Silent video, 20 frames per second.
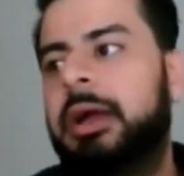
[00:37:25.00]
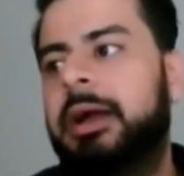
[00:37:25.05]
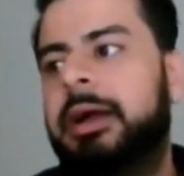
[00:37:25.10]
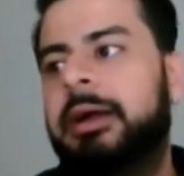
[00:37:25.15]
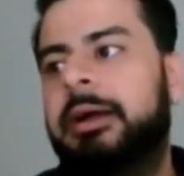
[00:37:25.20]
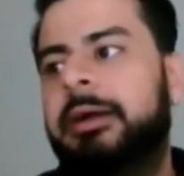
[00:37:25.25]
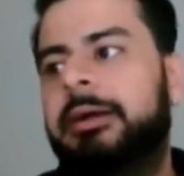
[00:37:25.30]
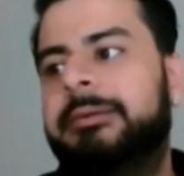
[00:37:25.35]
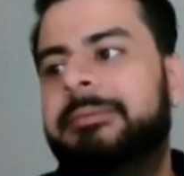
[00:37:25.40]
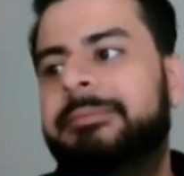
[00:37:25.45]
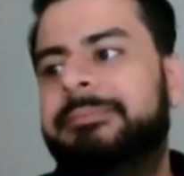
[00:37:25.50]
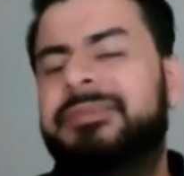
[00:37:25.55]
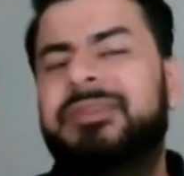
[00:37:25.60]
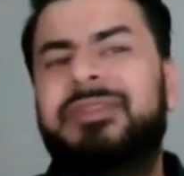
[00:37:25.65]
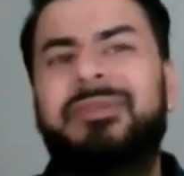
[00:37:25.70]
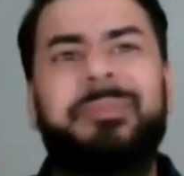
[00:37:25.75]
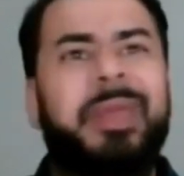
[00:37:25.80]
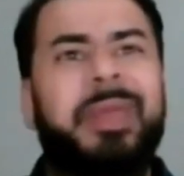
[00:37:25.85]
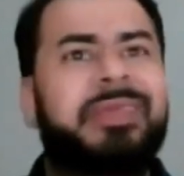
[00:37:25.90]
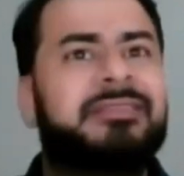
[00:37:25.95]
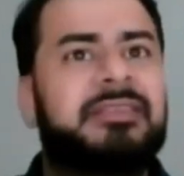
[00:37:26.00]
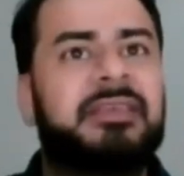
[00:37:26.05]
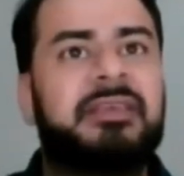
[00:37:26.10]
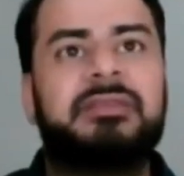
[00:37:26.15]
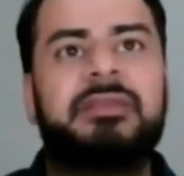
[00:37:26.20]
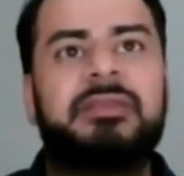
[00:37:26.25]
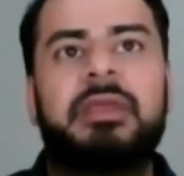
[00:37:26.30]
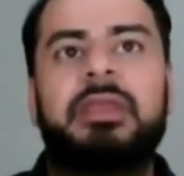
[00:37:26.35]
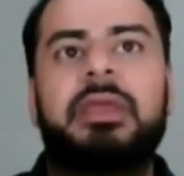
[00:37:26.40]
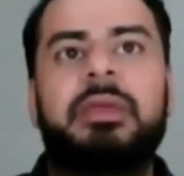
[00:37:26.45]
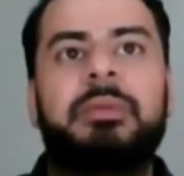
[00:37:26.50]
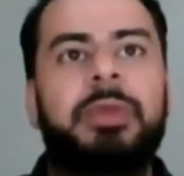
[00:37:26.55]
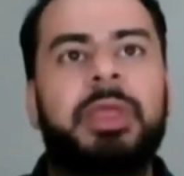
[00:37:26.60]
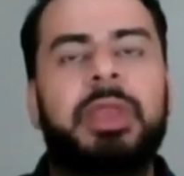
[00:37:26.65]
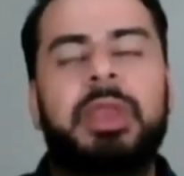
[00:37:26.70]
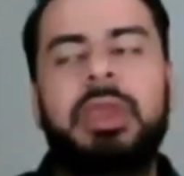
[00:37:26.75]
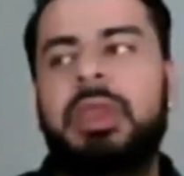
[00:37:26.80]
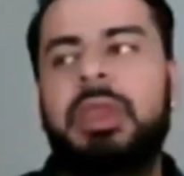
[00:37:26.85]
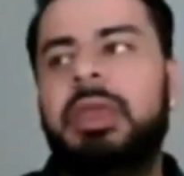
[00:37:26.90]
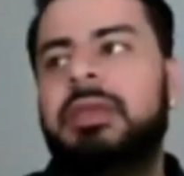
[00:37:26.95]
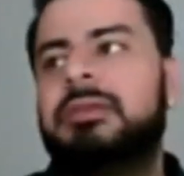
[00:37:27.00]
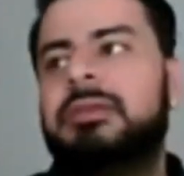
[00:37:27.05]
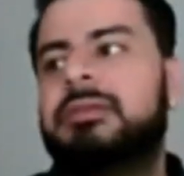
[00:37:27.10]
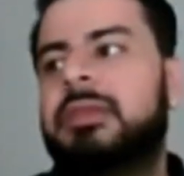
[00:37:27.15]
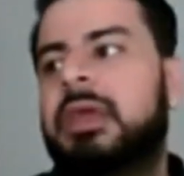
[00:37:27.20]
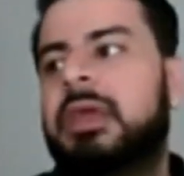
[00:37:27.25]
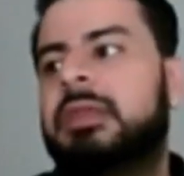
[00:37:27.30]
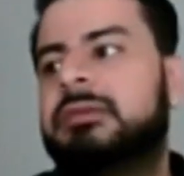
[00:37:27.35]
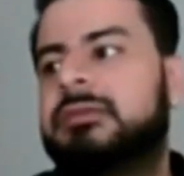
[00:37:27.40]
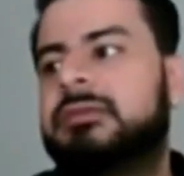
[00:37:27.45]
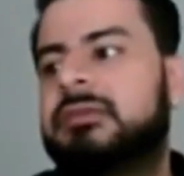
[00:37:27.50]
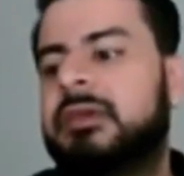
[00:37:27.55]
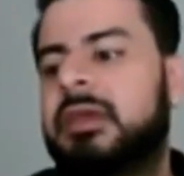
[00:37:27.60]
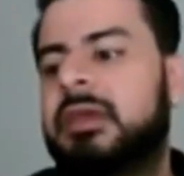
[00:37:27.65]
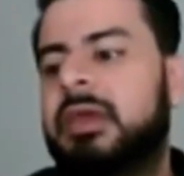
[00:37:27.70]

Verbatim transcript: um, spaces and communities, and